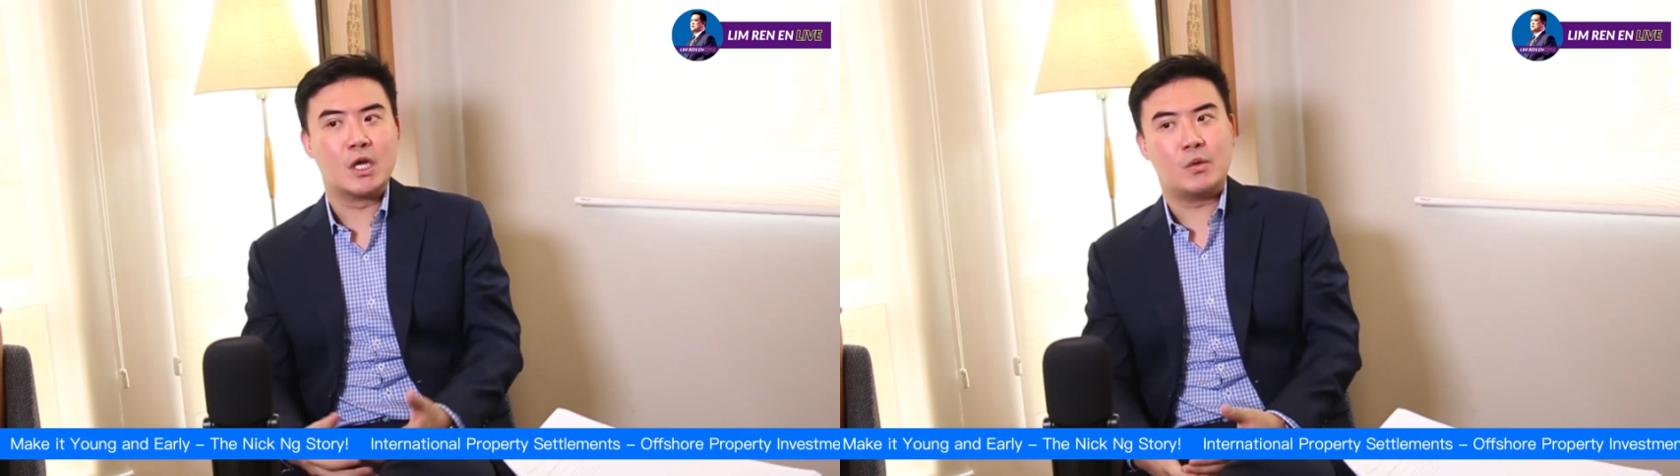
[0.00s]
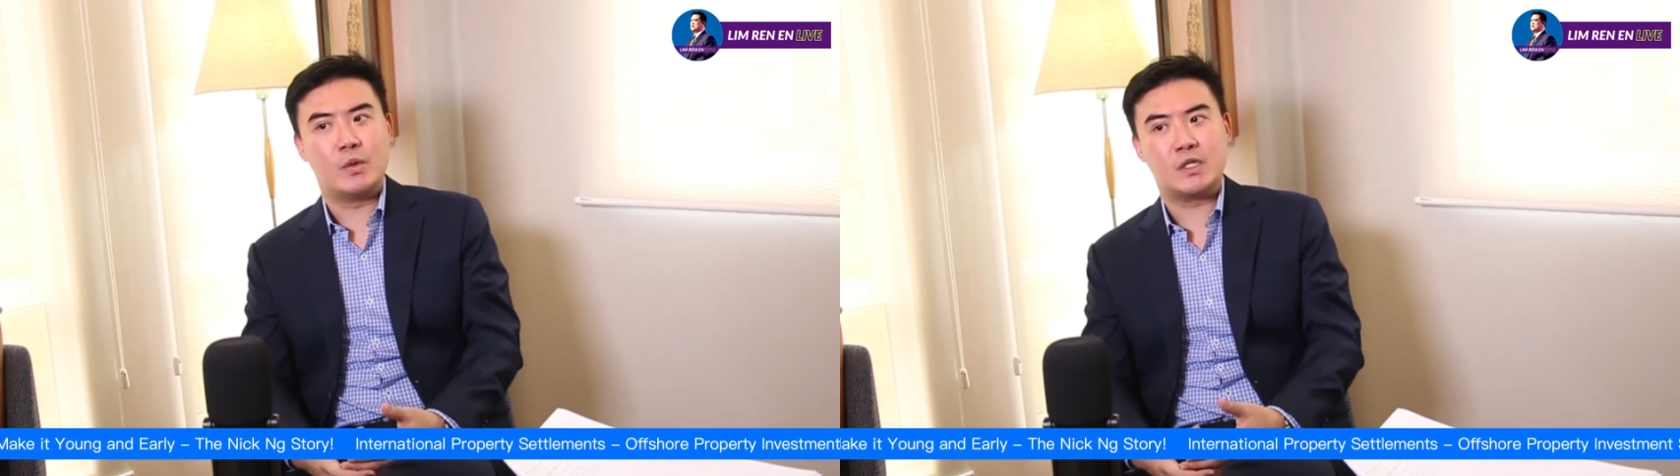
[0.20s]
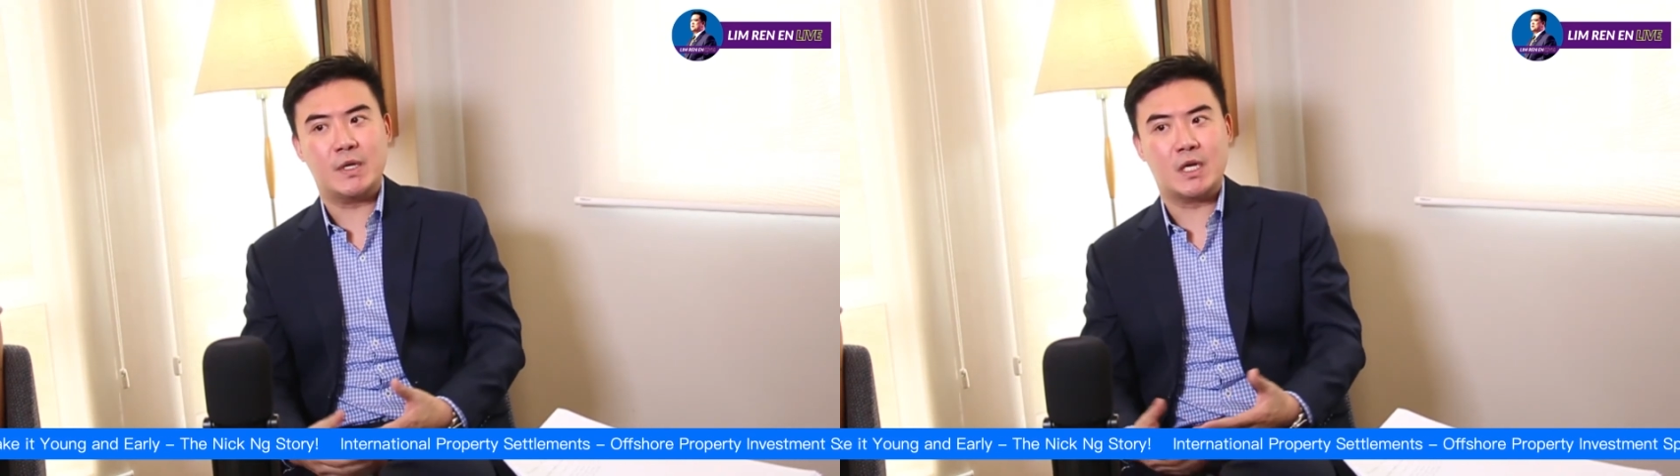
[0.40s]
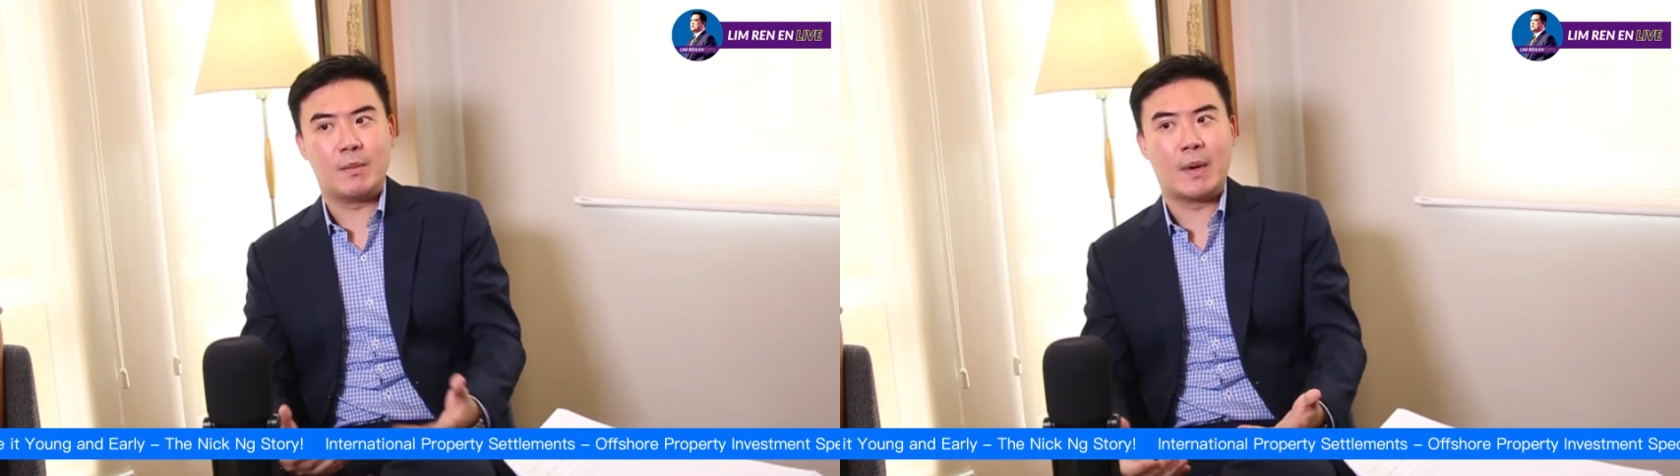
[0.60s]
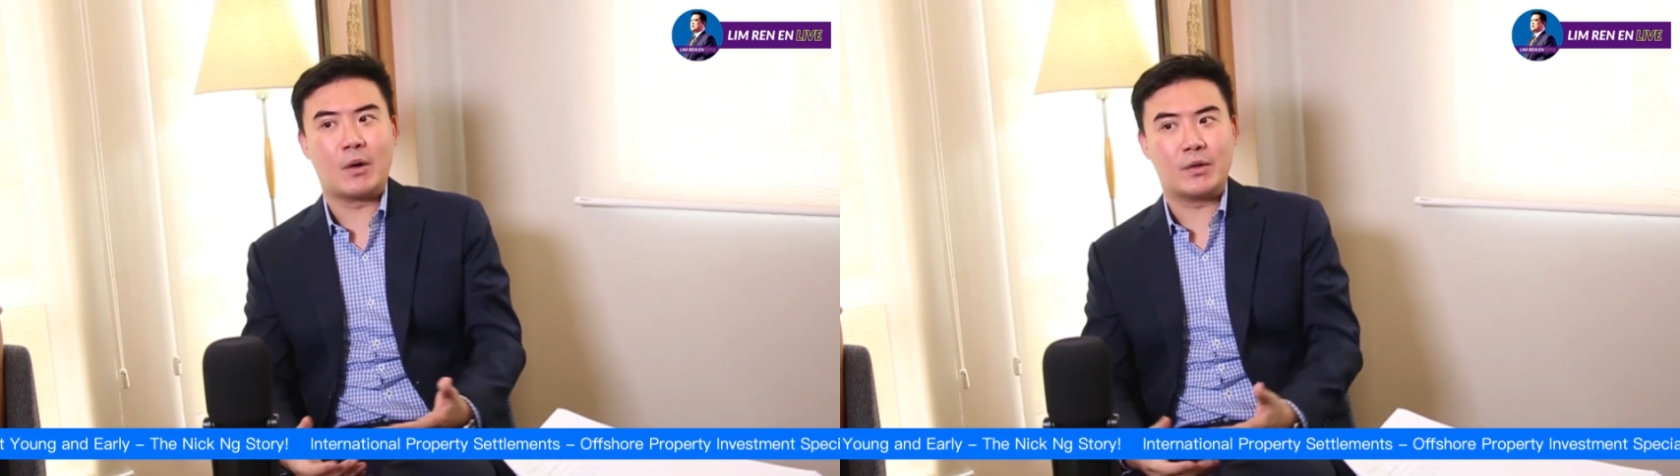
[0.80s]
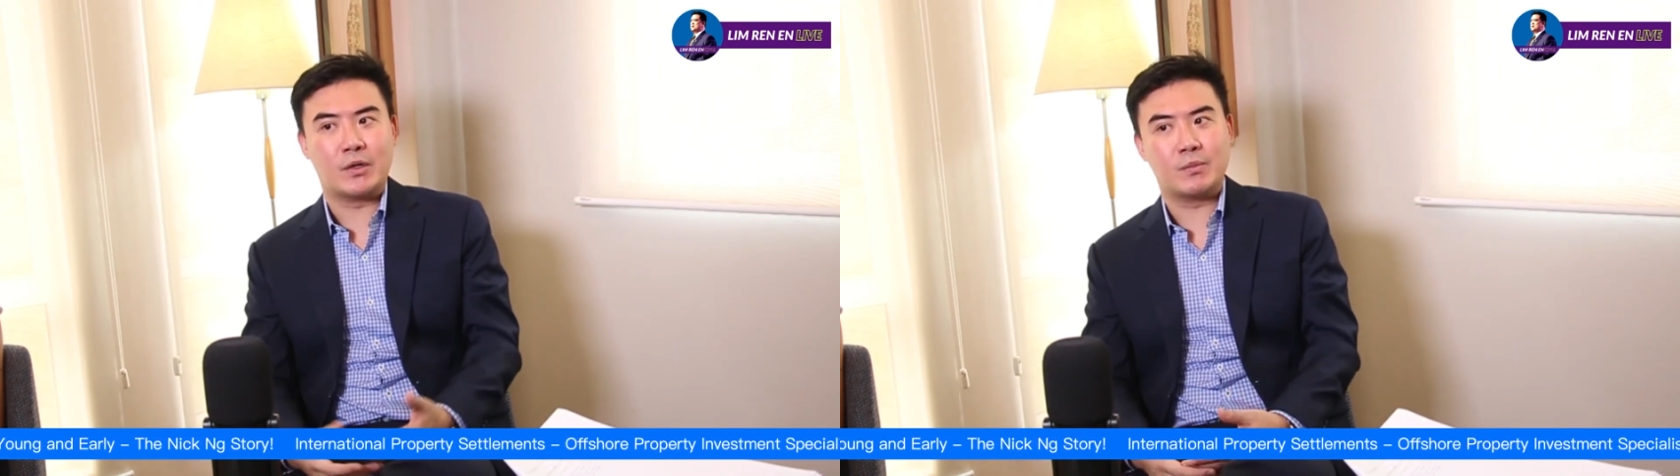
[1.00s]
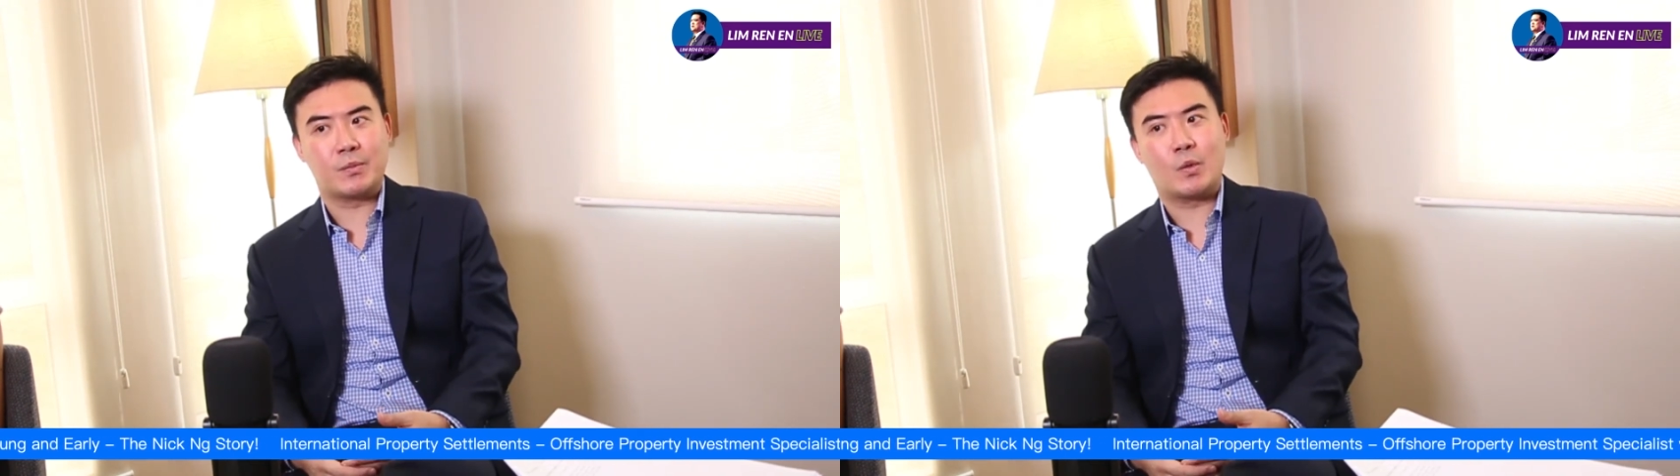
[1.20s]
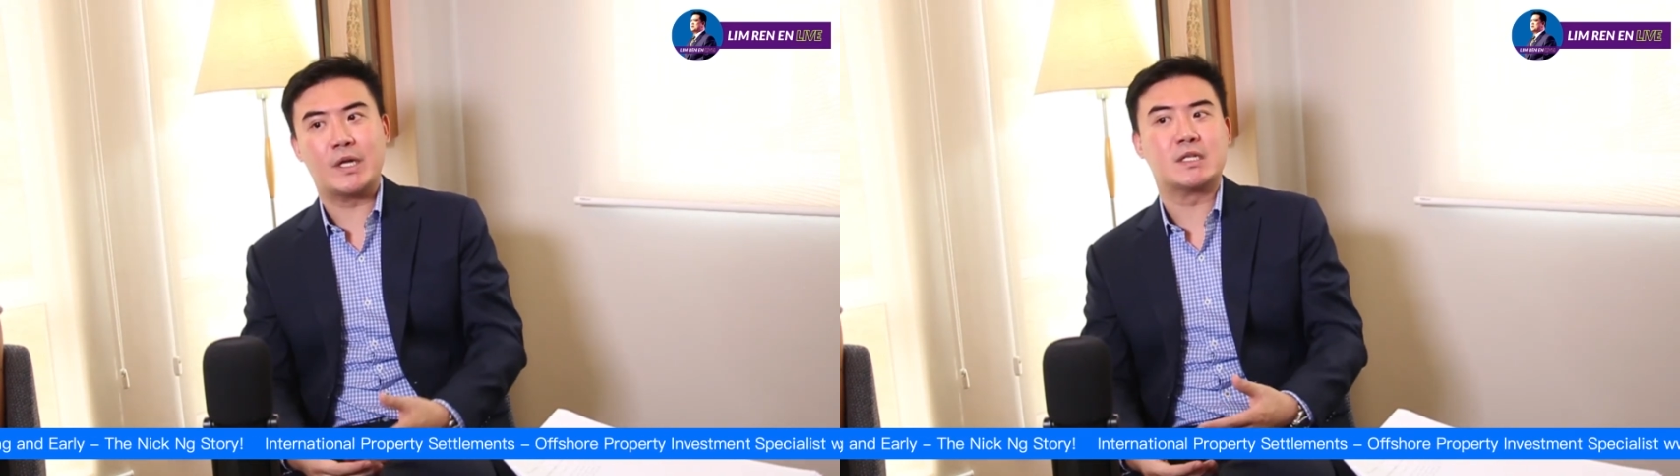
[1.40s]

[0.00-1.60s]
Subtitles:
we speak about, you know, what is